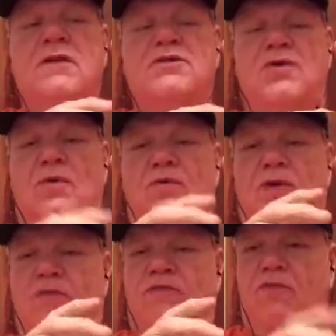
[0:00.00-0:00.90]
So
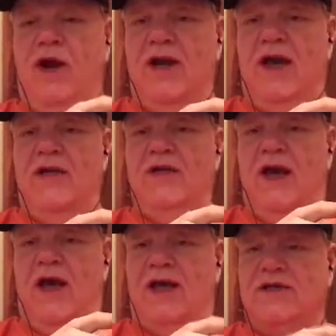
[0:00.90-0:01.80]
the front end
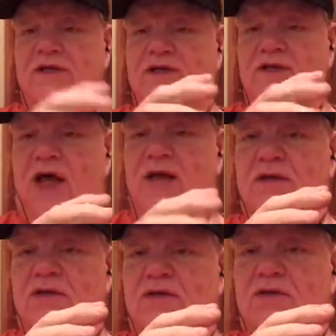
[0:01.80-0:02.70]
has a slight
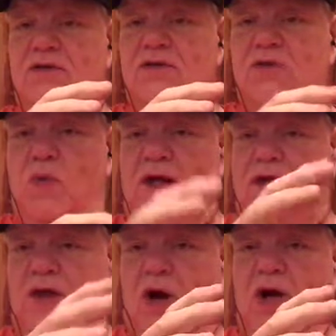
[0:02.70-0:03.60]

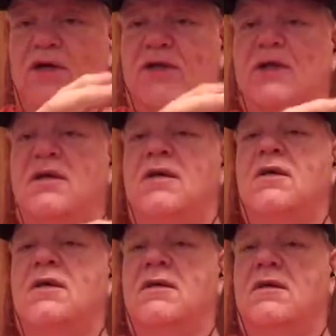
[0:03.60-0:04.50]
sweet tart
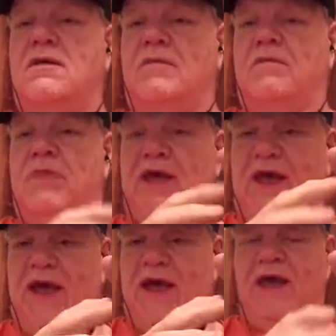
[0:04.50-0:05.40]

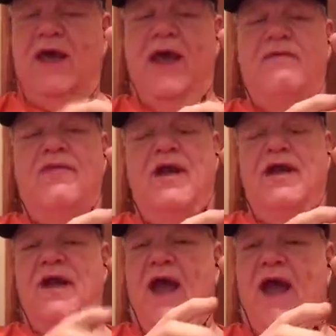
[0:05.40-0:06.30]
beginning, and then
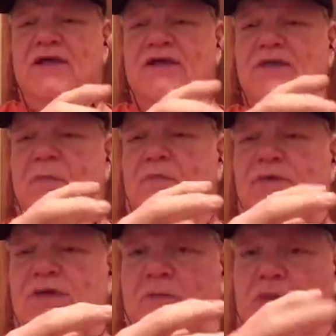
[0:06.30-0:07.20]
it has
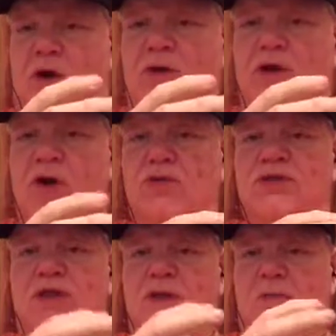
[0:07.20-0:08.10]
some bourbon
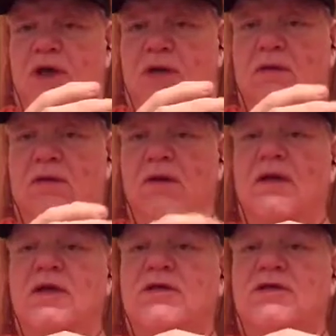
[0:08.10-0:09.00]
notes in the middle,
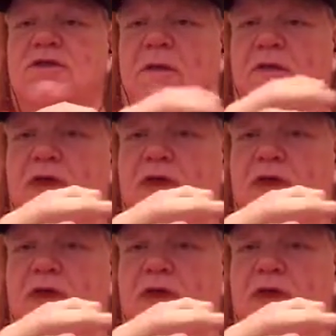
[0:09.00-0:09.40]
some of the